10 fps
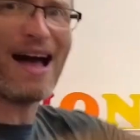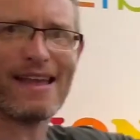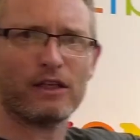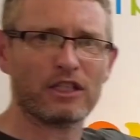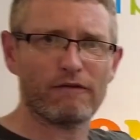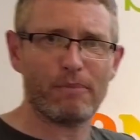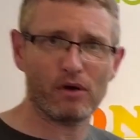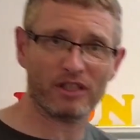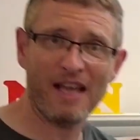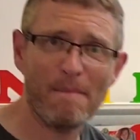Piles of
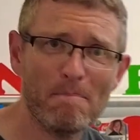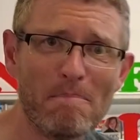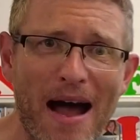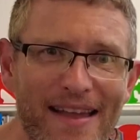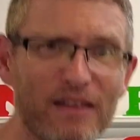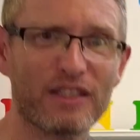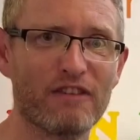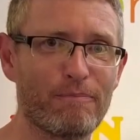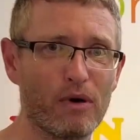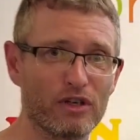books. Miles
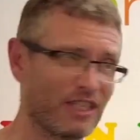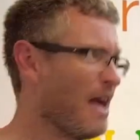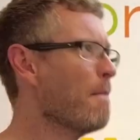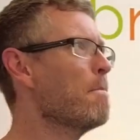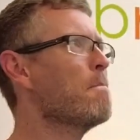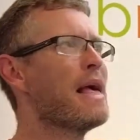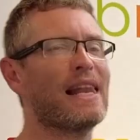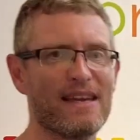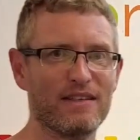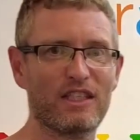of books.
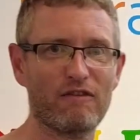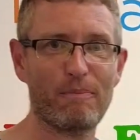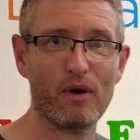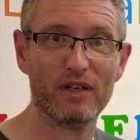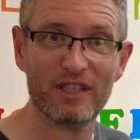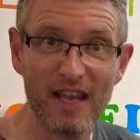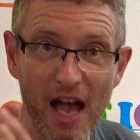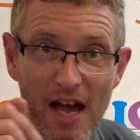Millions of books.